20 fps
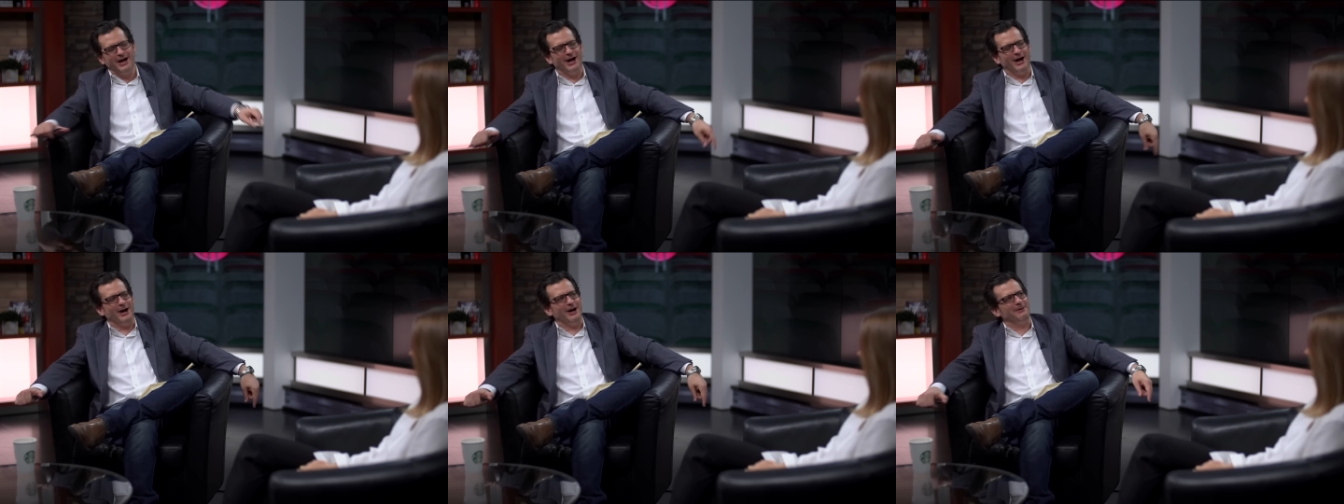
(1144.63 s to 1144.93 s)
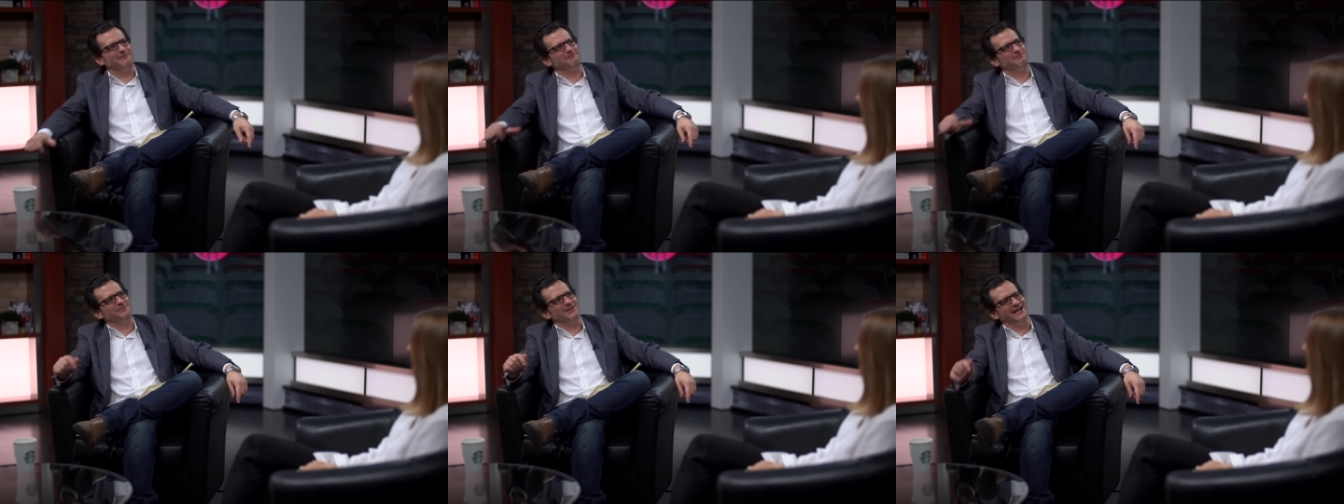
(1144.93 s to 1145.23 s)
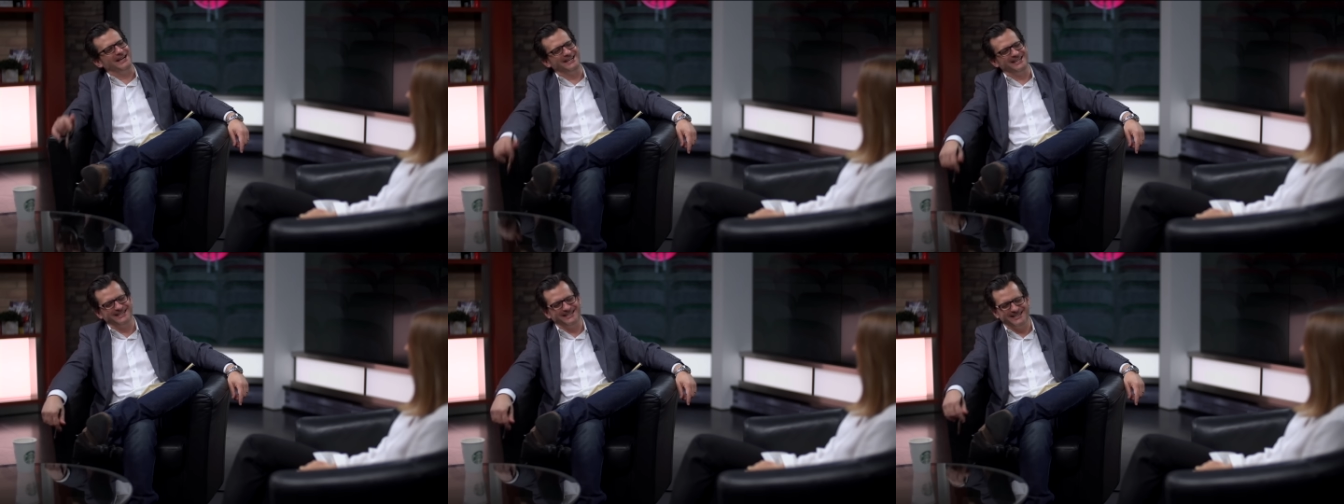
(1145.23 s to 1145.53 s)
Um,
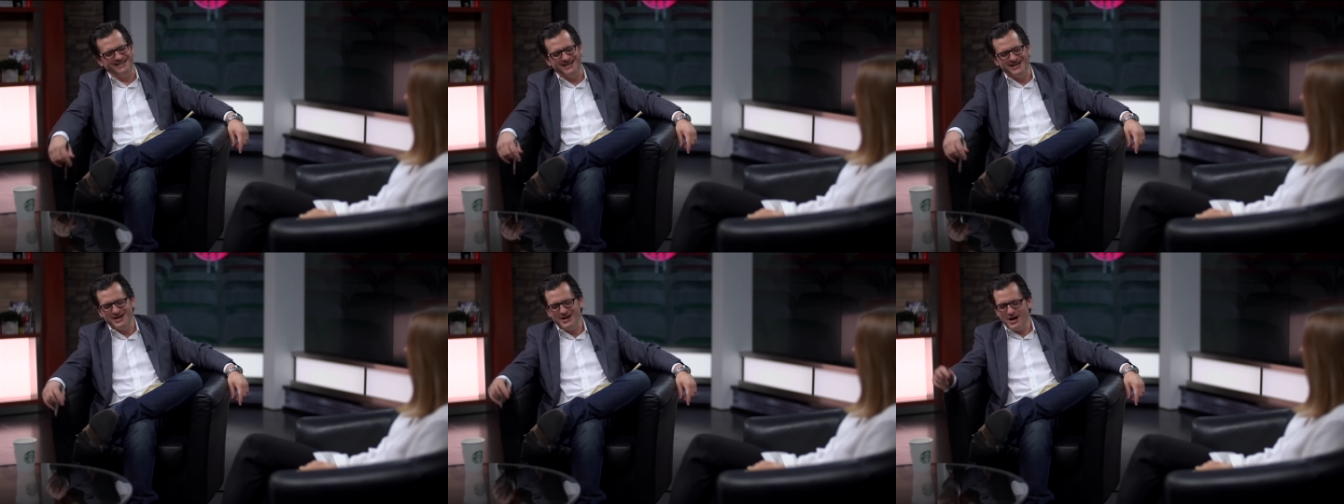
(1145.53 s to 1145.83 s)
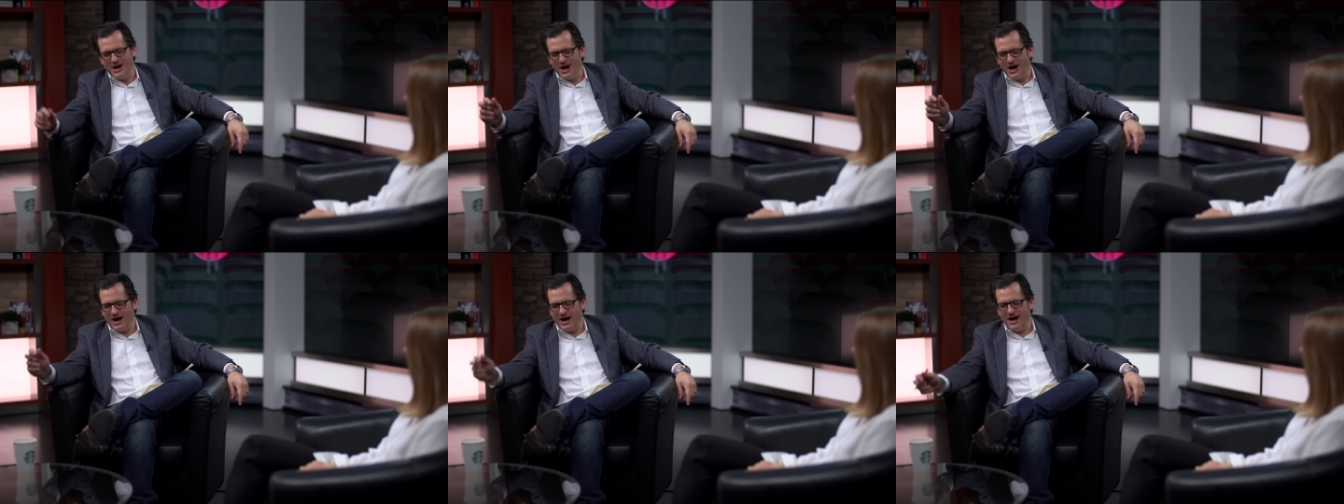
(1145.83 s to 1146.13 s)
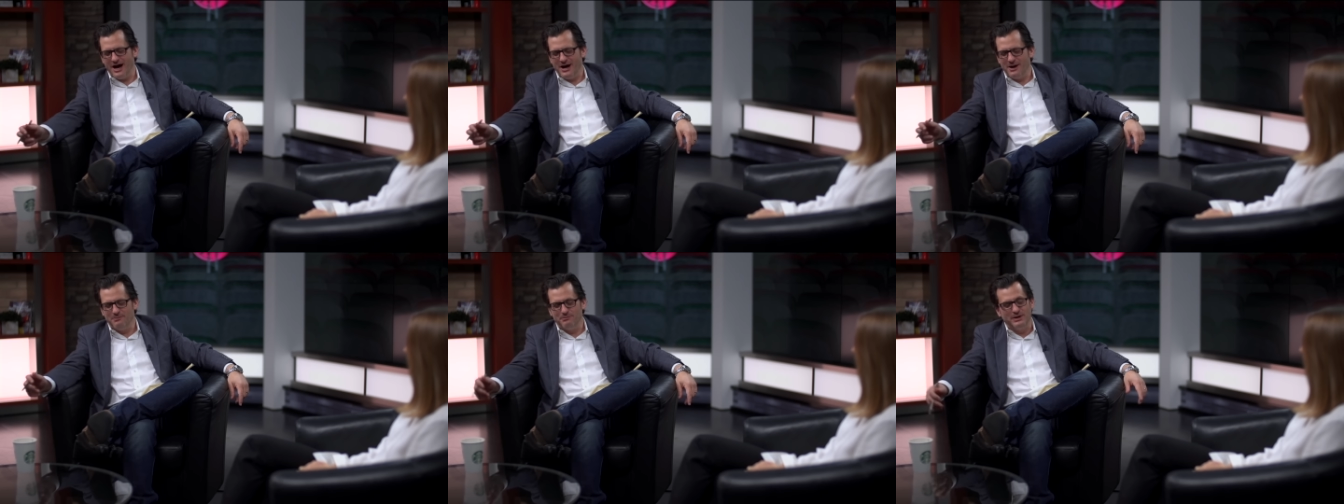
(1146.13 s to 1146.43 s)

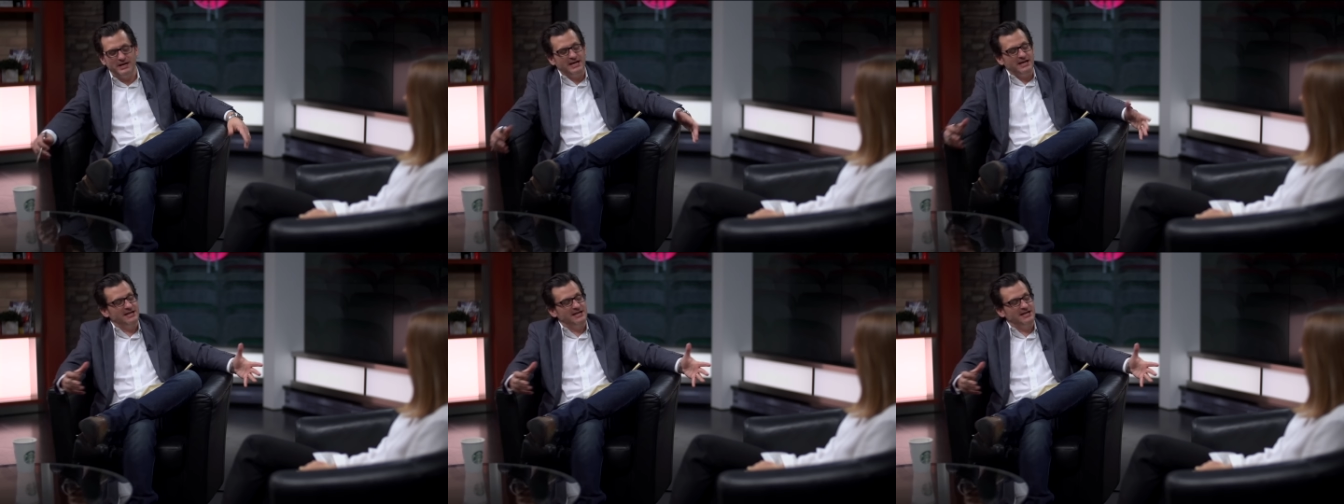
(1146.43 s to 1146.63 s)
uh, but